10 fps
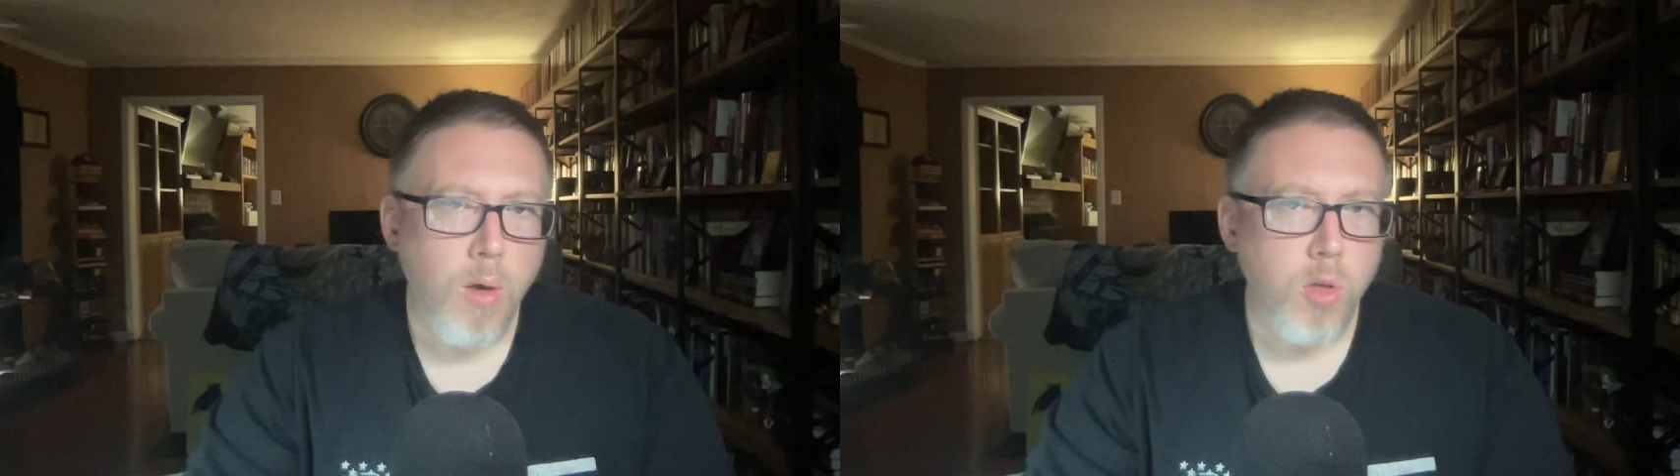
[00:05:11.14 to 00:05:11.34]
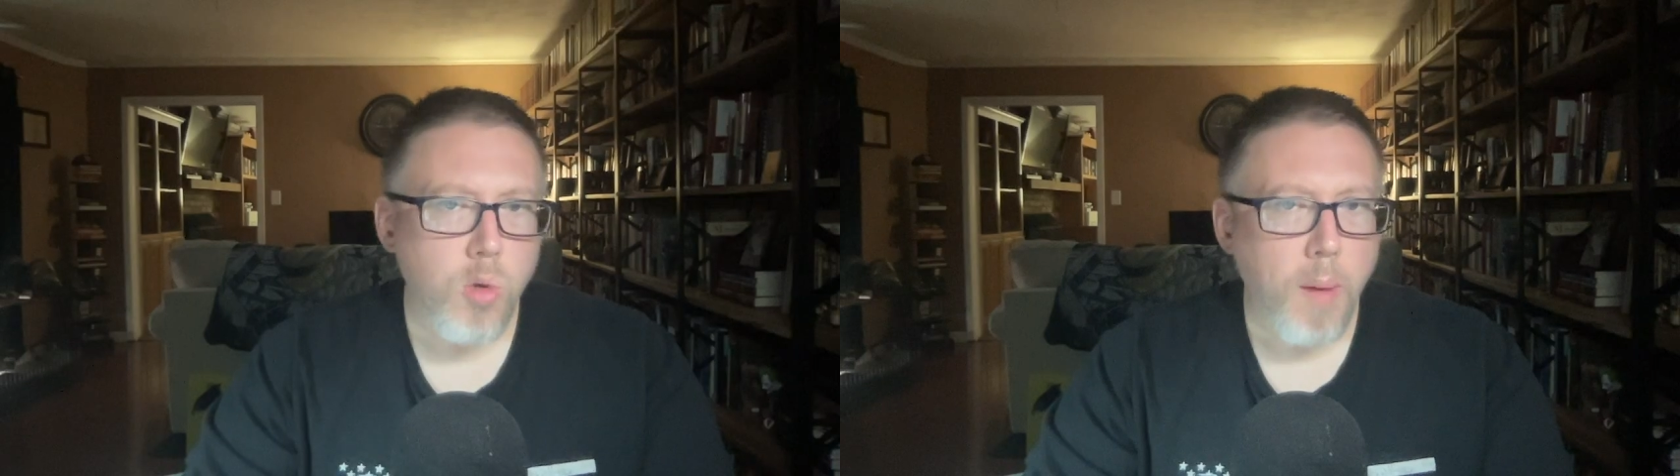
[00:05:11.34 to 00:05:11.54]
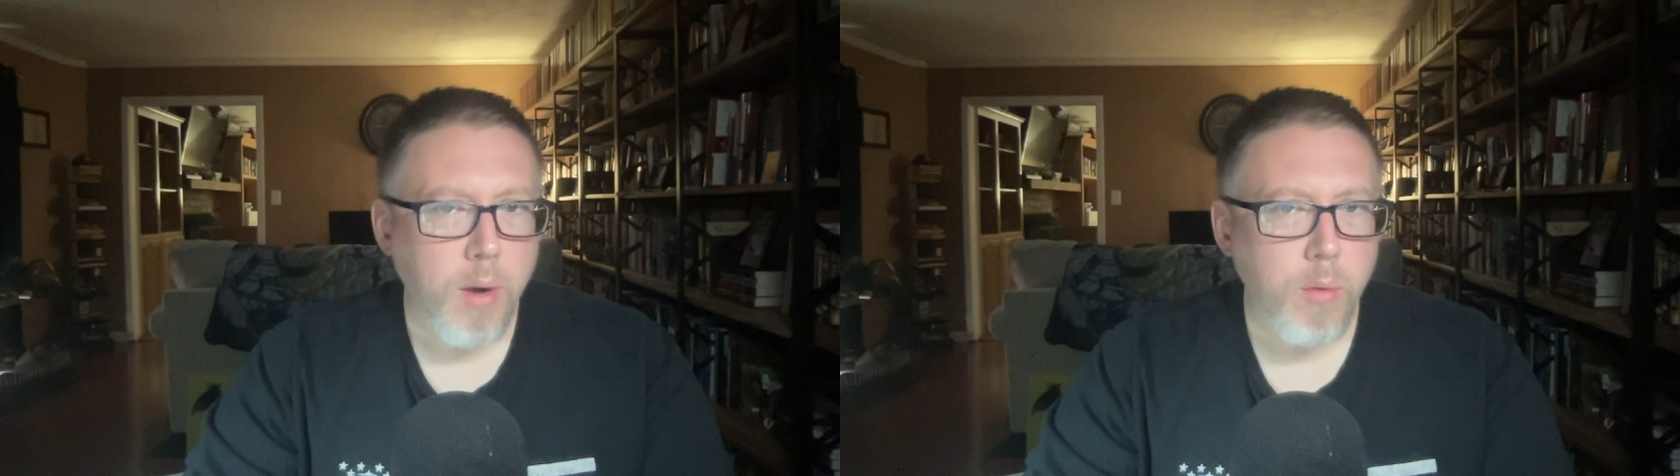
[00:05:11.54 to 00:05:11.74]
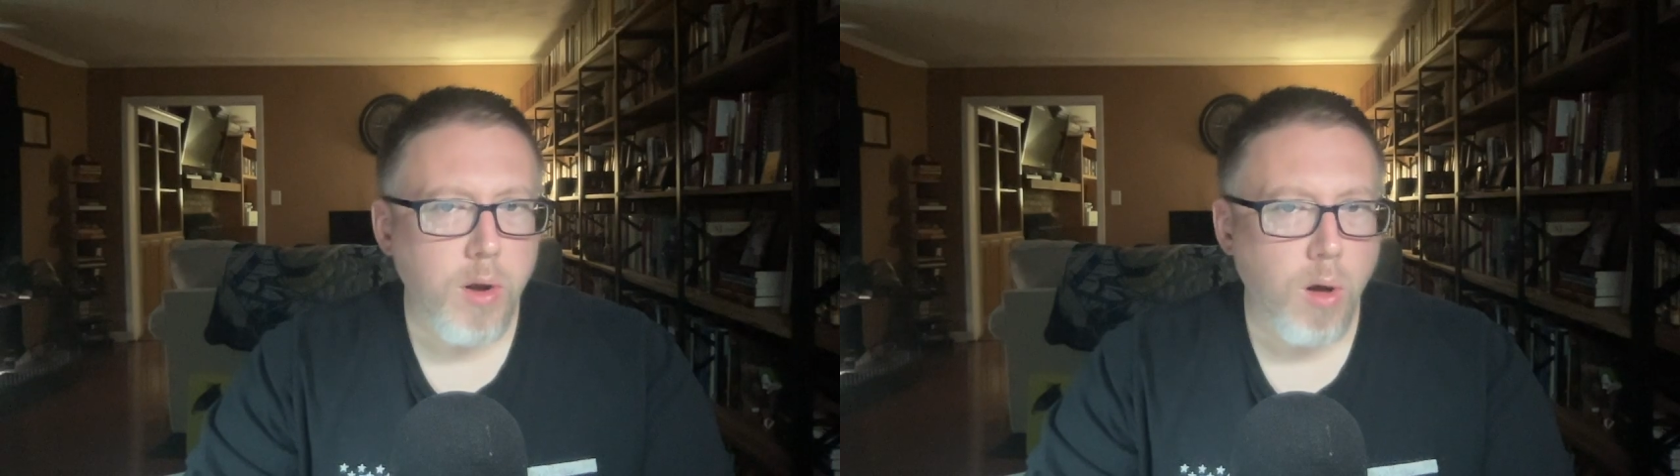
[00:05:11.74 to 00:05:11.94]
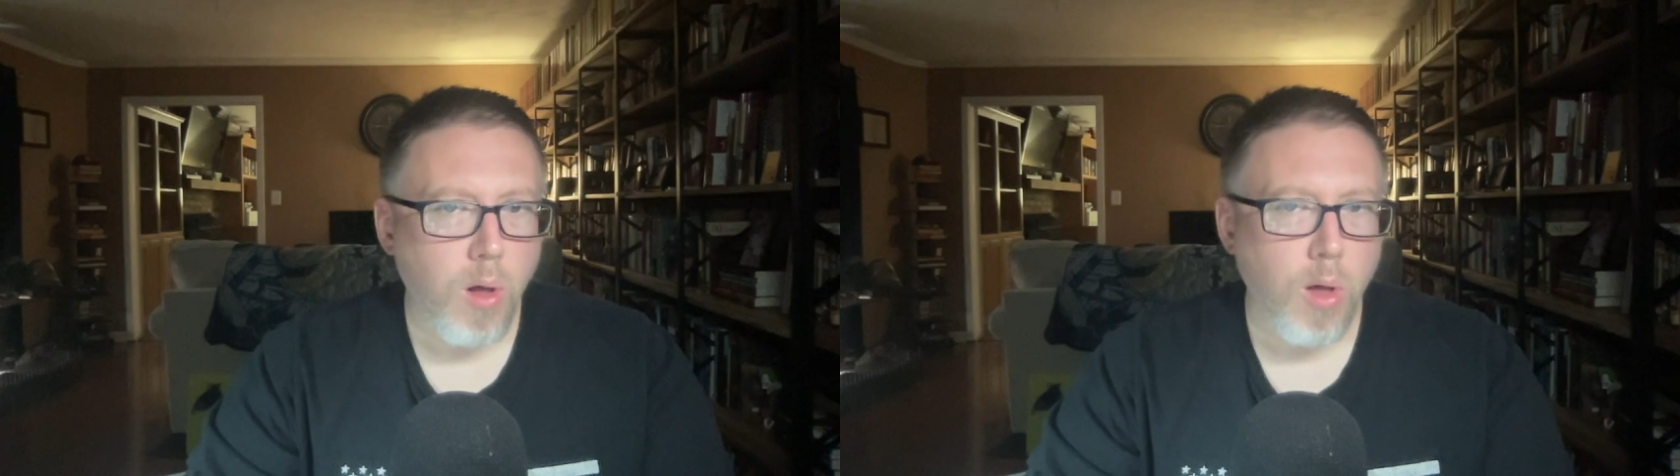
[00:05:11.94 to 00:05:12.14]
You might
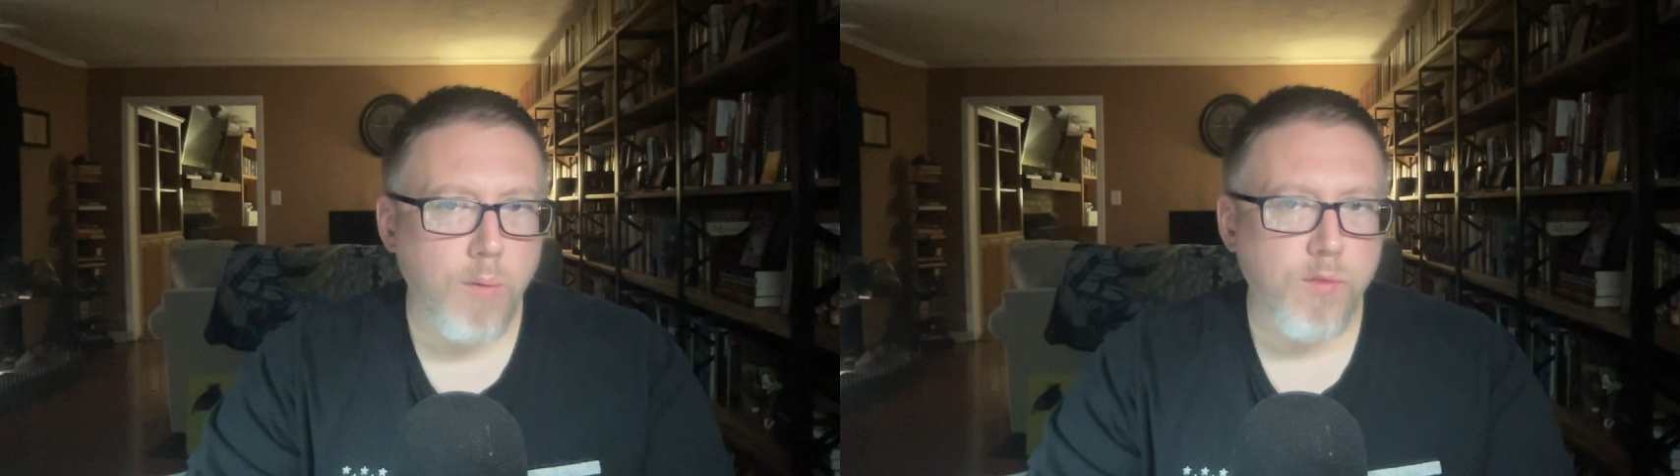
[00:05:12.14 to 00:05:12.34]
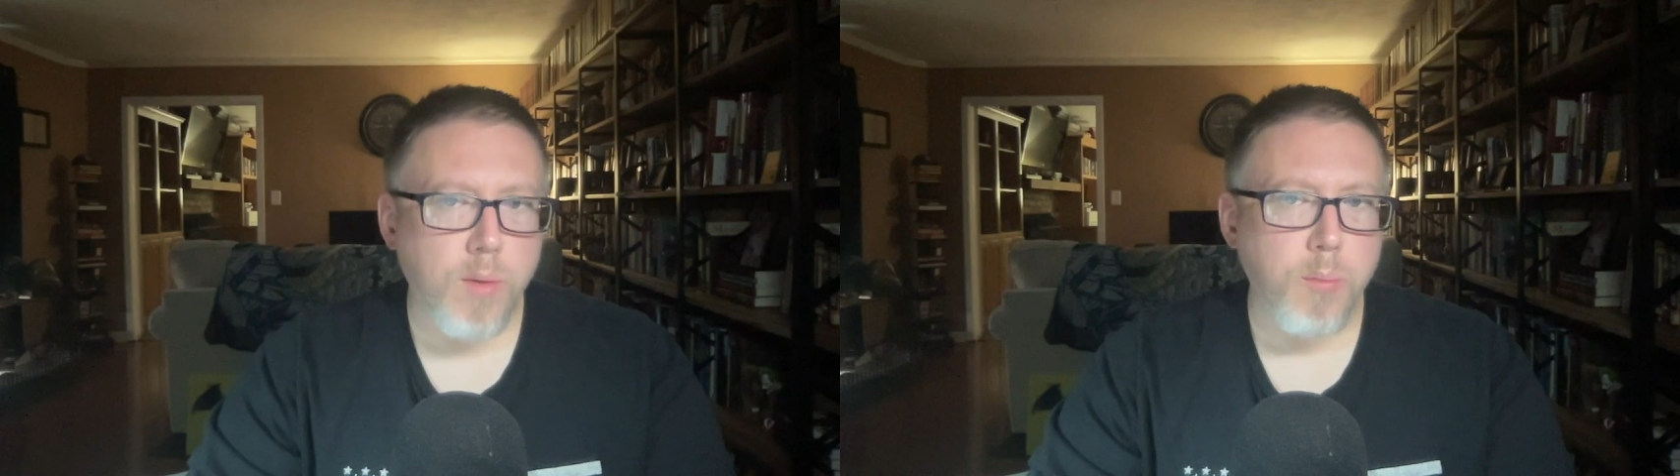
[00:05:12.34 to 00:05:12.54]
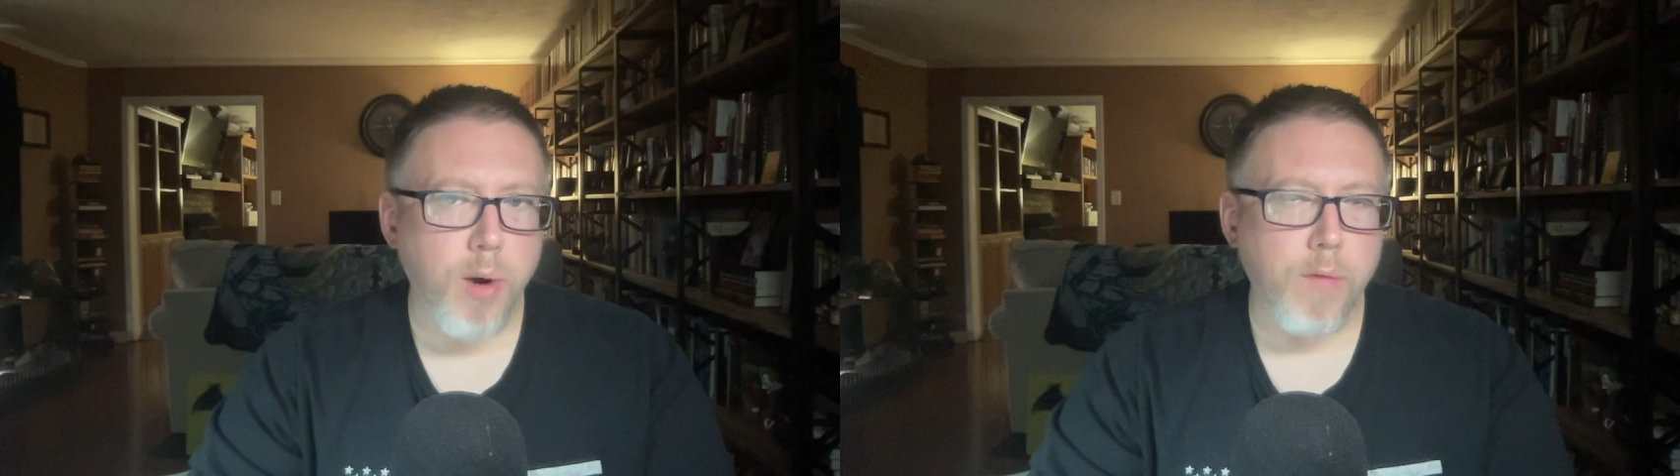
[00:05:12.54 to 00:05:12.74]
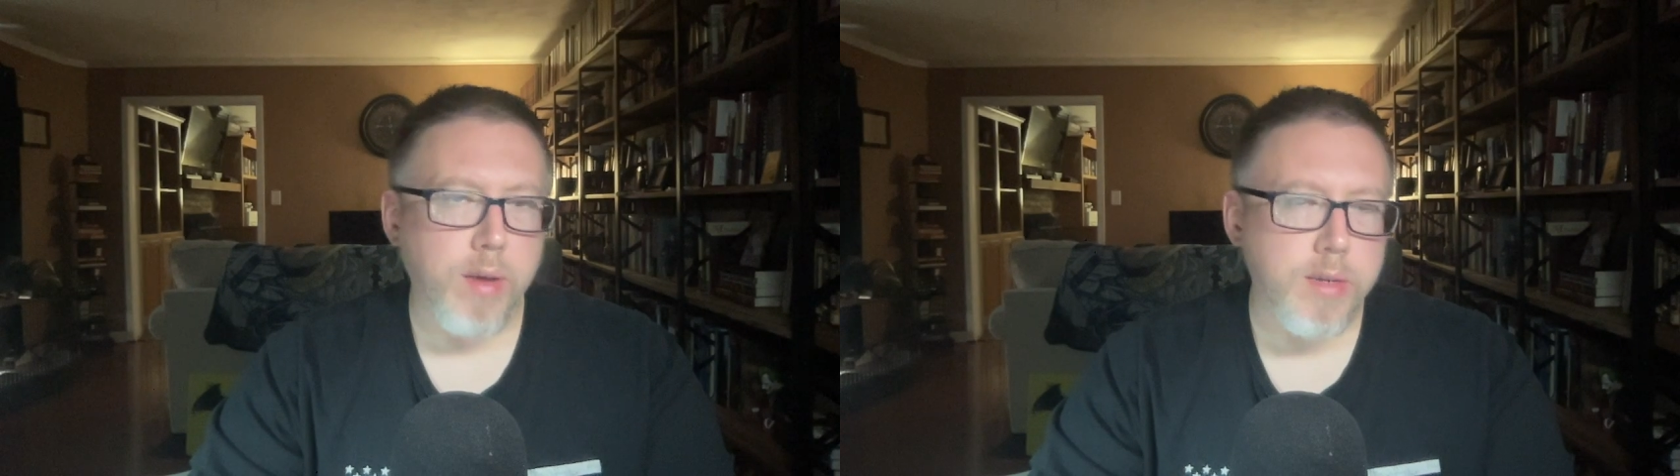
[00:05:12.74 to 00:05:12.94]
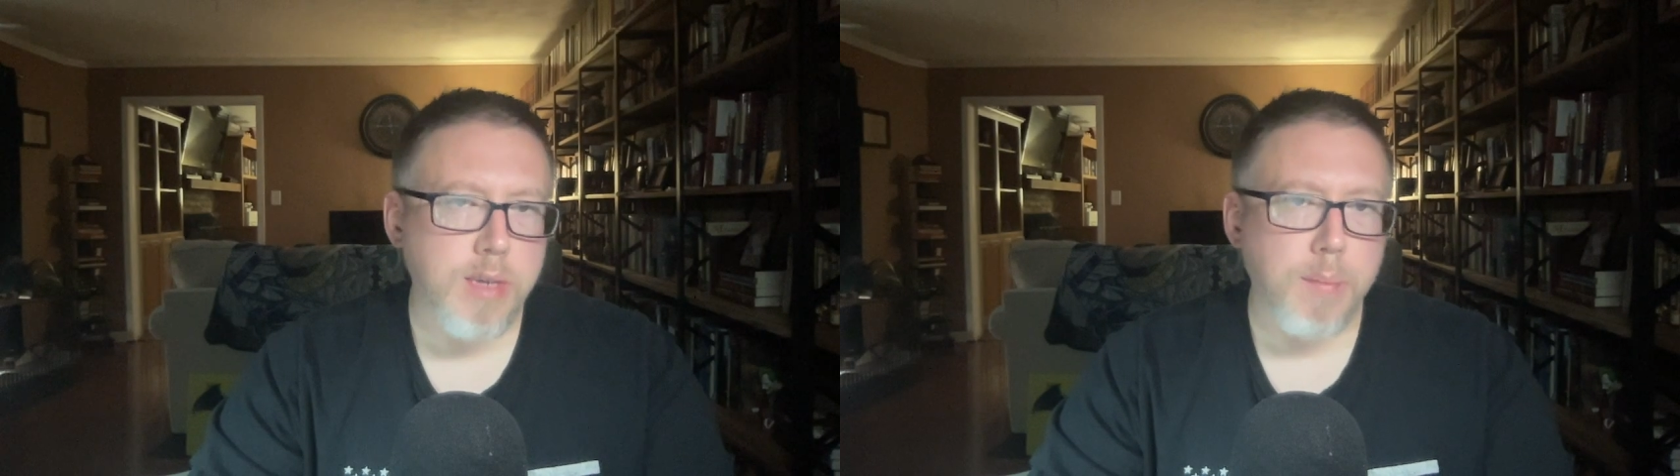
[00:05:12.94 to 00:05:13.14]
recall from previous